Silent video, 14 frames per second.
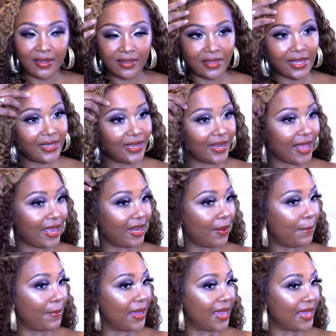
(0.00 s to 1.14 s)
They did an
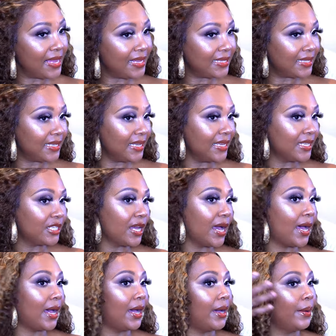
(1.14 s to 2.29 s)
amazing
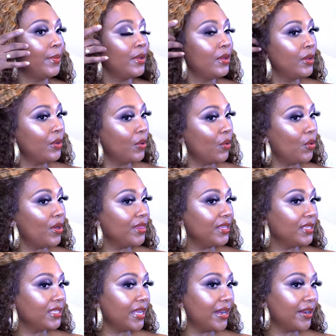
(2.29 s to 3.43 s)
job on
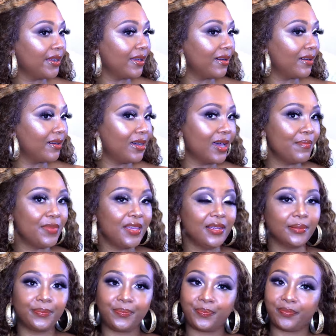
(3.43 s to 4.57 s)
this hair, y'all. I
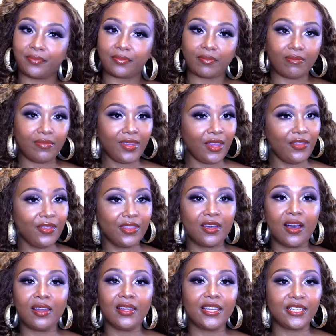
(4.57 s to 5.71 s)
mean,
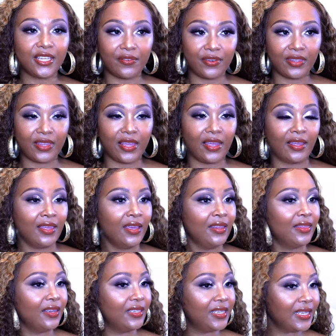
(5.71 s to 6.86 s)
color is everything.
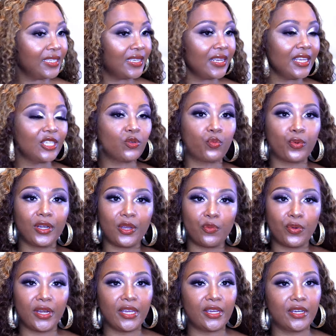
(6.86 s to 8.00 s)
The density is really,
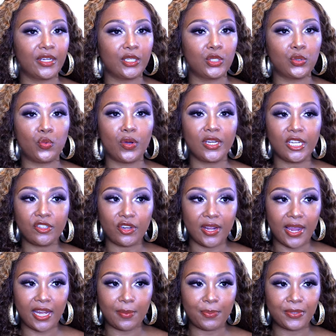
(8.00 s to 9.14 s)
really good. So
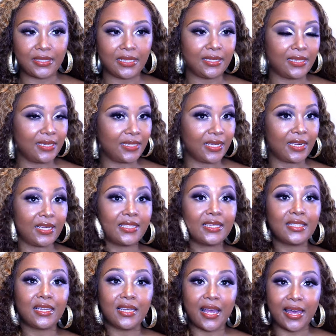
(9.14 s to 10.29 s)
180% density. This
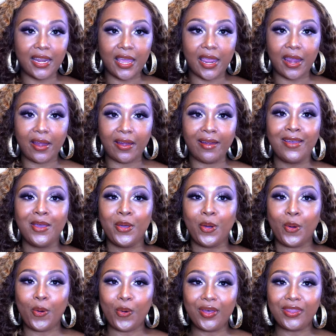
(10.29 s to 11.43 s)
is a lot of hair
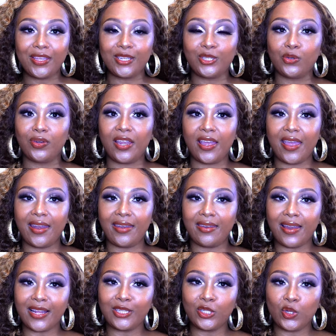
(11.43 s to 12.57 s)
on this unit and
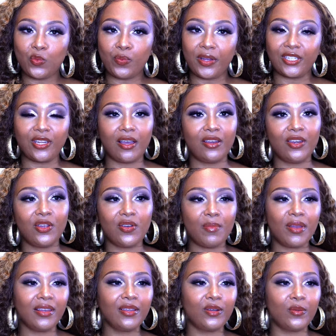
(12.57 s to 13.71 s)
not too much. Y'all know
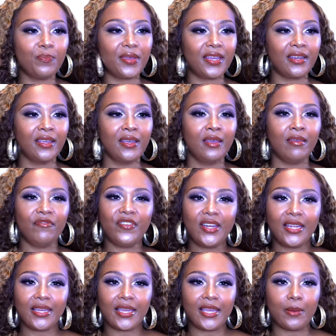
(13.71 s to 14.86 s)
I'm a little bit
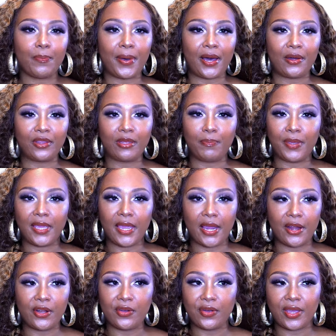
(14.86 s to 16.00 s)
finicky about the big
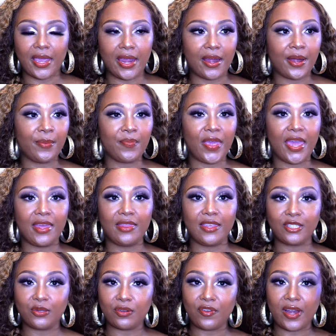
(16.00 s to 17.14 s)
hair, don't care. And
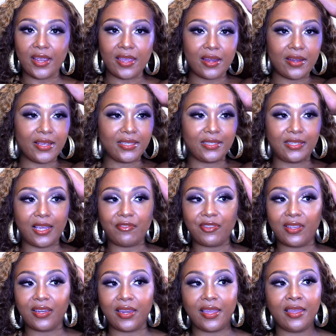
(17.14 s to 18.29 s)
this one right here is
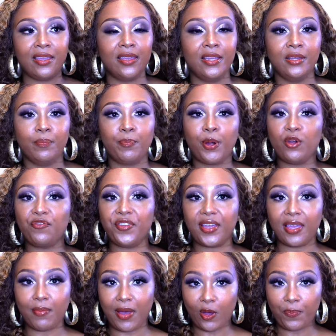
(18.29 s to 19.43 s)
definitely perfect
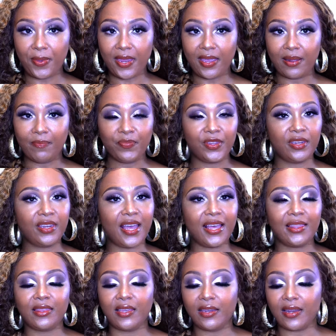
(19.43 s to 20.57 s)
in my opinion.
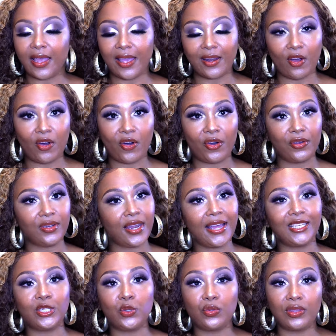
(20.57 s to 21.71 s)
Not thin at all.
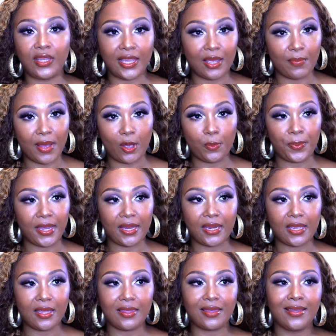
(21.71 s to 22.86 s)
Not too thick in my opinion
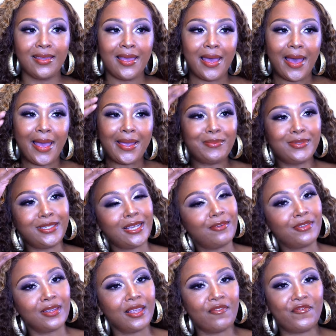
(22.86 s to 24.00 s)
either. I am
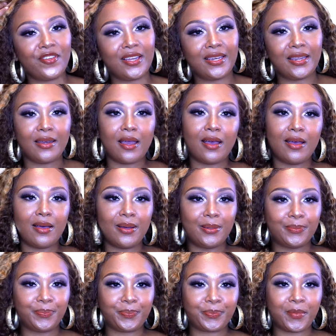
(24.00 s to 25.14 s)
definitely feeling
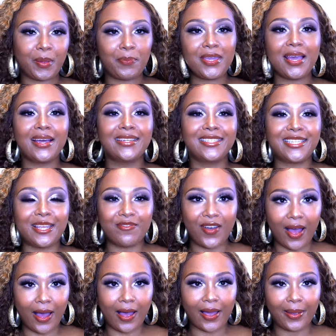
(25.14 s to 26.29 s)
Beyonce
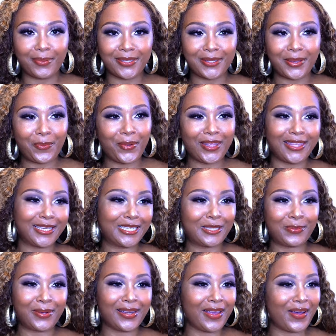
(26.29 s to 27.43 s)
vibes with this
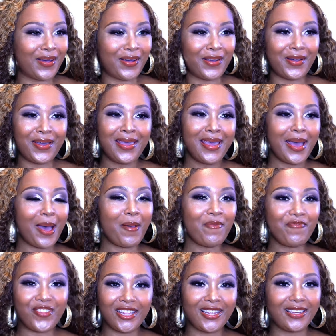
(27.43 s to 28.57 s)
one, y'all.
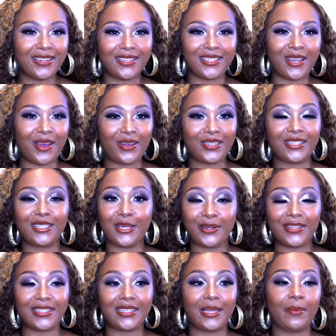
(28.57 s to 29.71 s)
I'm feeling this, y'all.
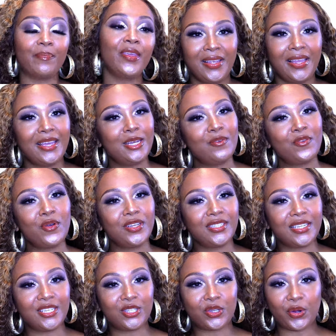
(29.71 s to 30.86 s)
Seriously. And of course,
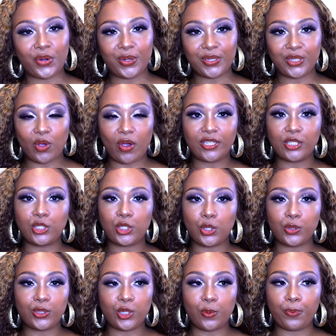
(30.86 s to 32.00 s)
these curls are
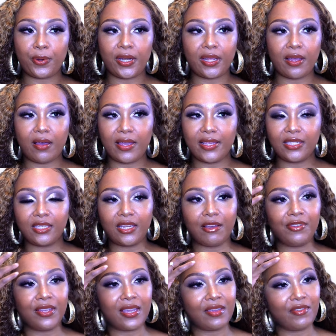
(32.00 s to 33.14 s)
so, so pretty, y'all. It's
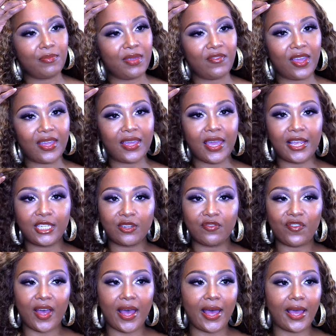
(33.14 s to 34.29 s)
definitely giving me
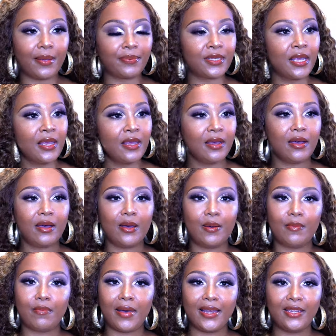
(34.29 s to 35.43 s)
vacation vibes.
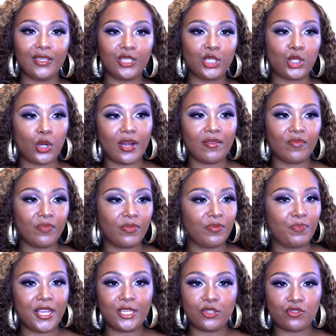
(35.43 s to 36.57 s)
My little short
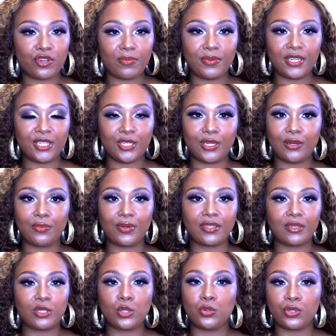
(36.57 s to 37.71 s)
beach trip this year
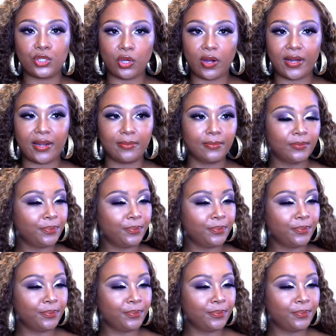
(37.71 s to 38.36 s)
was too short.